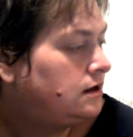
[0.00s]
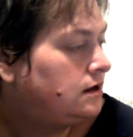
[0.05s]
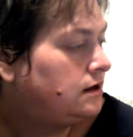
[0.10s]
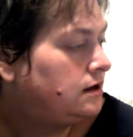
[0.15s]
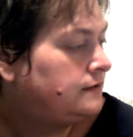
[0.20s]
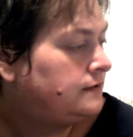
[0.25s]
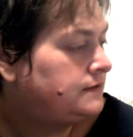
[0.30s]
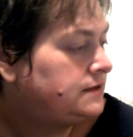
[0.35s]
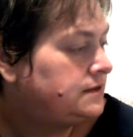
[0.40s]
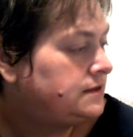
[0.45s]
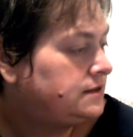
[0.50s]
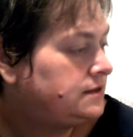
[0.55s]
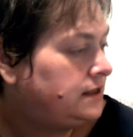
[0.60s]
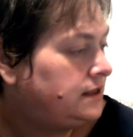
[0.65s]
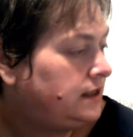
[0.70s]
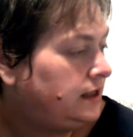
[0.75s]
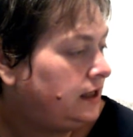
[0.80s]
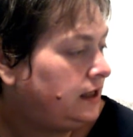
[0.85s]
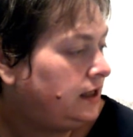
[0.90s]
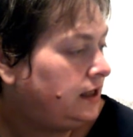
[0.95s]
of
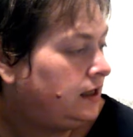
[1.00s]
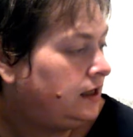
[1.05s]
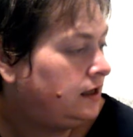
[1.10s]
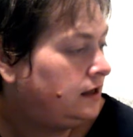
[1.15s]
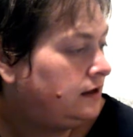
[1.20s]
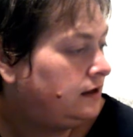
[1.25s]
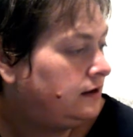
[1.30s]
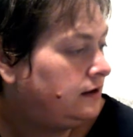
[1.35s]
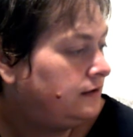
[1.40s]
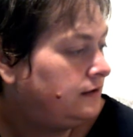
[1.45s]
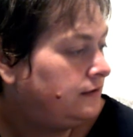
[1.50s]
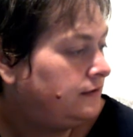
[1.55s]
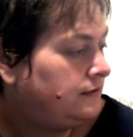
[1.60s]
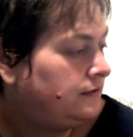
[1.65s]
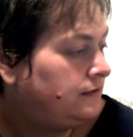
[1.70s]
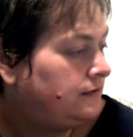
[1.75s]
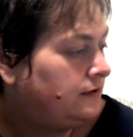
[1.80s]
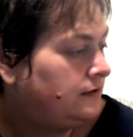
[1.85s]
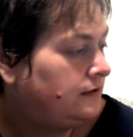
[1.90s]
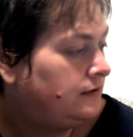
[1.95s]
study,
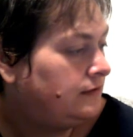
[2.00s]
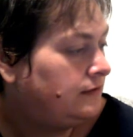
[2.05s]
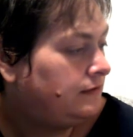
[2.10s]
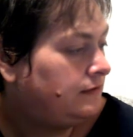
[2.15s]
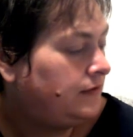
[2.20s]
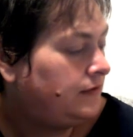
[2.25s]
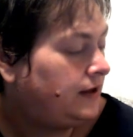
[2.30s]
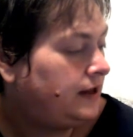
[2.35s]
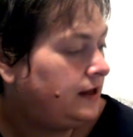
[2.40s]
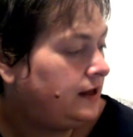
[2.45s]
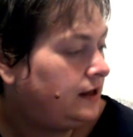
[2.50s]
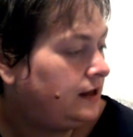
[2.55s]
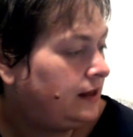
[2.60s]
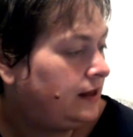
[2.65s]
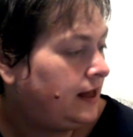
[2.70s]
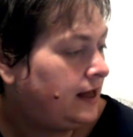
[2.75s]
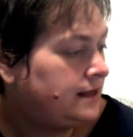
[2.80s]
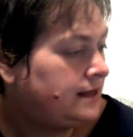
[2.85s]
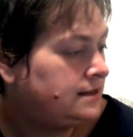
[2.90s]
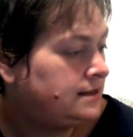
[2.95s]
fake
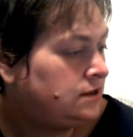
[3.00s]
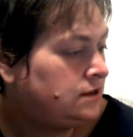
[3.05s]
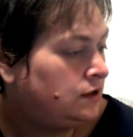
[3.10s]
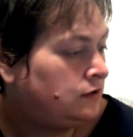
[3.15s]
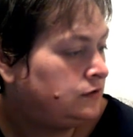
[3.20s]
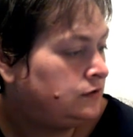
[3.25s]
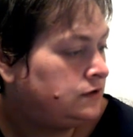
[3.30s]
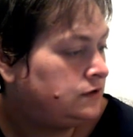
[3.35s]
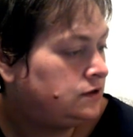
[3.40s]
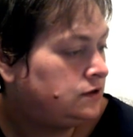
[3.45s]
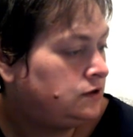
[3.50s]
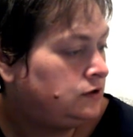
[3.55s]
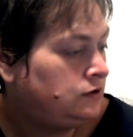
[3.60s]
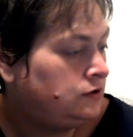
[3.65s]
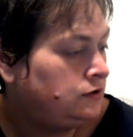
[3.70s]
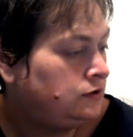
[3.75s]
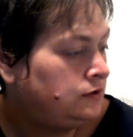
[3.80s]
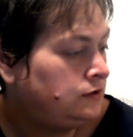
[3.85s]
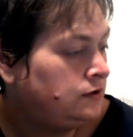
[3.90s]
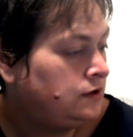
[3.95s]
class notes,
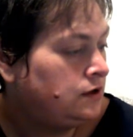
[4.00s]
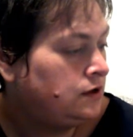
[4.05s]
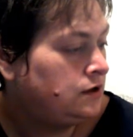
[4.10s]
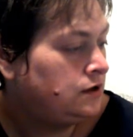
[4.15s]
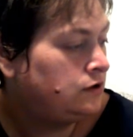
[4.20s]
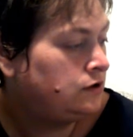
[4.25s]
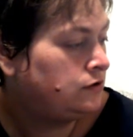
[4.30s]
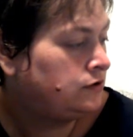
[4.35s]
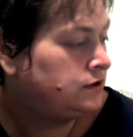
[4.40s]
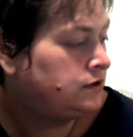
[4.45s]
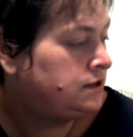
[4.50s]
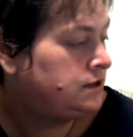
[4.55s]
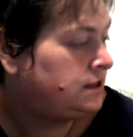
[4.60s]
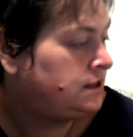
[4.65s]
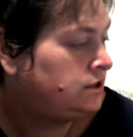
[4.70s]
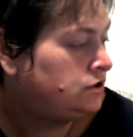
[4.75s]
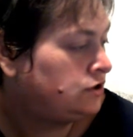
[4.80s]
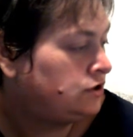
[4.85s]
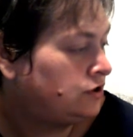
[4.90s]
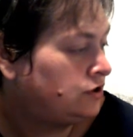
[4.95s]
doodle your
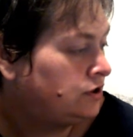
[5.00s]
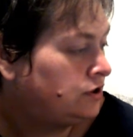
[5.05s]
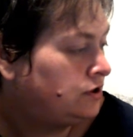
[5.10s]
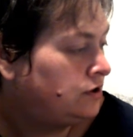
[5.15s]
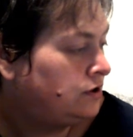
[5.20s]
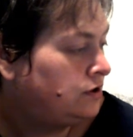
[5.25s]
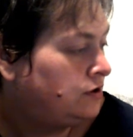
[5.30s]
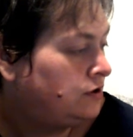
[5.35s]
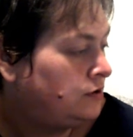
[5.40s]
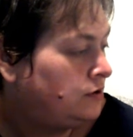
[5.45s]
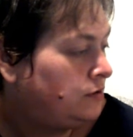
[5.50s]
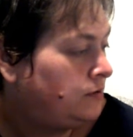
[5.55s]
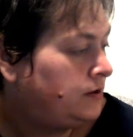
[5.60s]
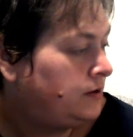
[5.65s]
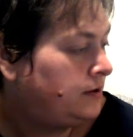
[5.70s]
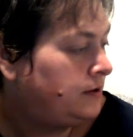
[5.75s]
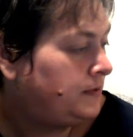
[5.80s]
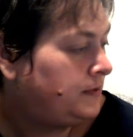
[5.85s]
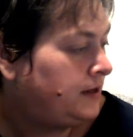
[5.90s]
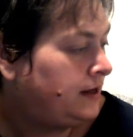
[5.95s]
teacher,
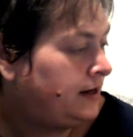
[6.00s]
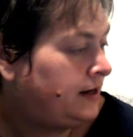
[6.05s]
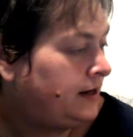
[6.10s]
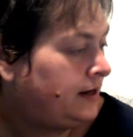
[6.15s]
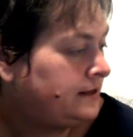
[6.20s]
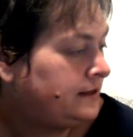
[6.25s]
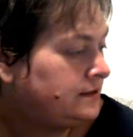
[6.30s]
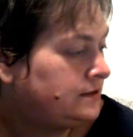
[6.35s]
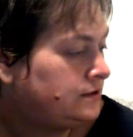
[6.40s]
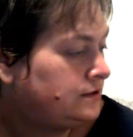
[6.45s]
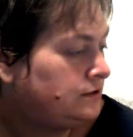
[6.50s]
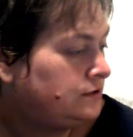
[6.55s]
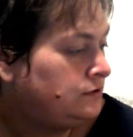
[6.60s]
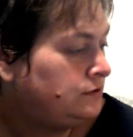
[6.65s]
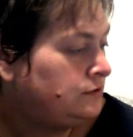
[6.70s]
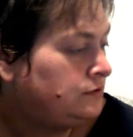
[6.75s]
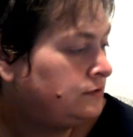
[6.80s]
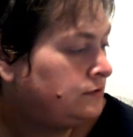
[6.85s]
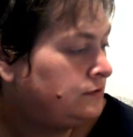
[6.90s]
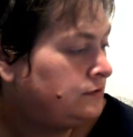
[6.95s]
whip in a
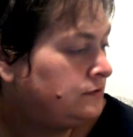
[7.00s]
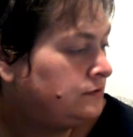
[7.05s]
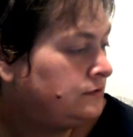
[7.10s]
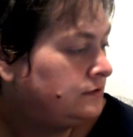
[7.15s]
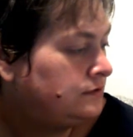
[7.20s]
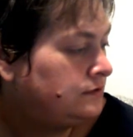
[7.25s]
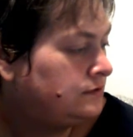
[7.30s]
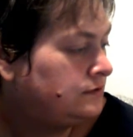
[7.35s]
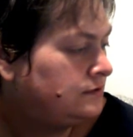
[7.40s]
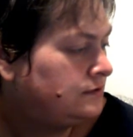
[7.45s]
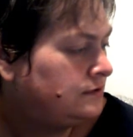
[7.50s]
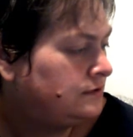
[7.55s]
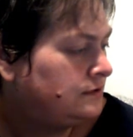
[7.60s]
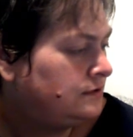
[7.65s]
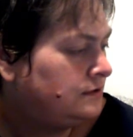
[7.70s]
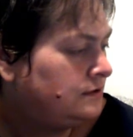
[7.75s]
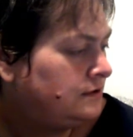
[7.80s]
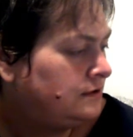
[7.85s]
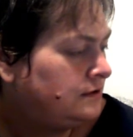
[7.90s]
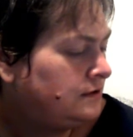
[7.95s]
school
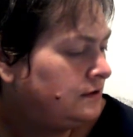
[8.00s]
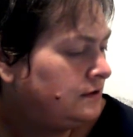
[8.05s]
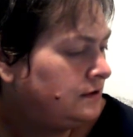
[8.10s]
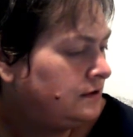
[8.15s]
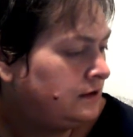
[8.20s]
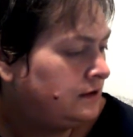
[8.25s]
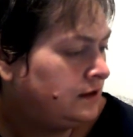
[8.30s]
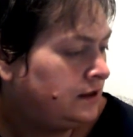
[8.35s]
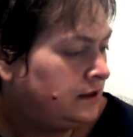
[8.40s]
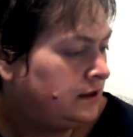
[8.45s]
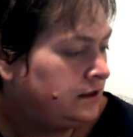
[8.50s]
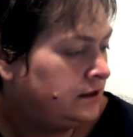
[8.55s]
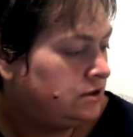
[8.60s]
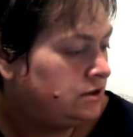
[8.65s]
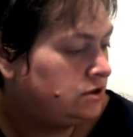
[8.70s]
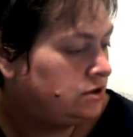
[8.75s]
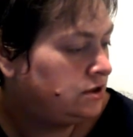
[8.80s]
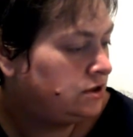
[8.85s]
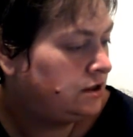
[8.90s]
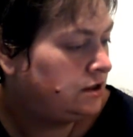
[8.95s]
lunch,
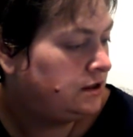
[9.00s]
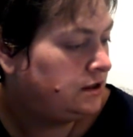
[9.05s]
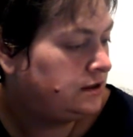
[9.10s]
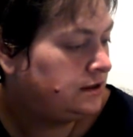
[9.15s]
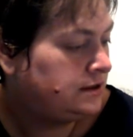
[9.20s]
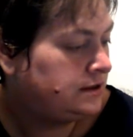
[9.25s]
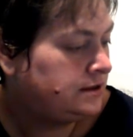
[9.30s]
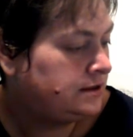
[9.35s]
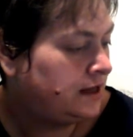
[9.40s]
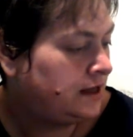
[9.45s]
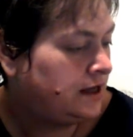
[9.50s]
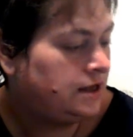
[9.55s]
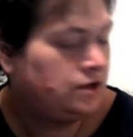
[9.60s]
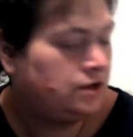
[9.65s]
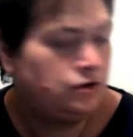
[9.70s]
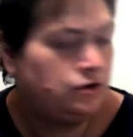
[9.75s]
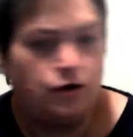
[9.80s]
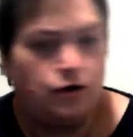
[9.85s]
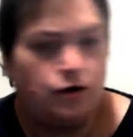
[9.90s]
design your